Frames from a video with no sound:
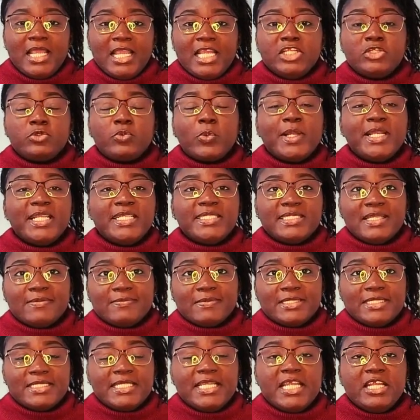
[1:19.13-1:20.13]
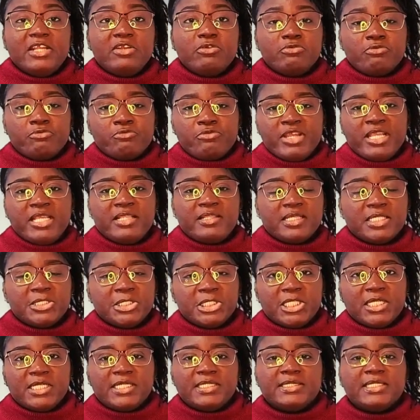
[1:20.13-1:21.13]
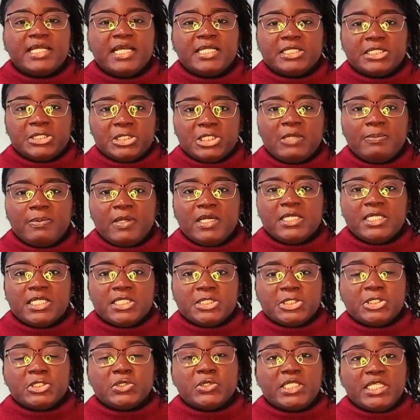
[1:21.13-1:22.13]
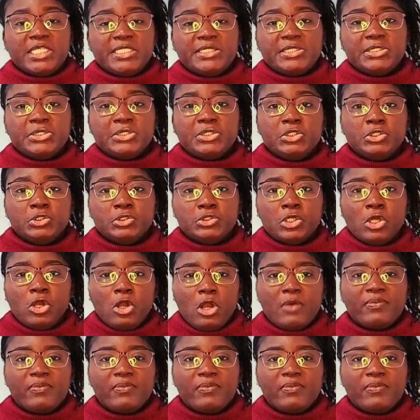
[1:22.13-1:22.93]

In twenty seventeen, researchers at Japan National Institute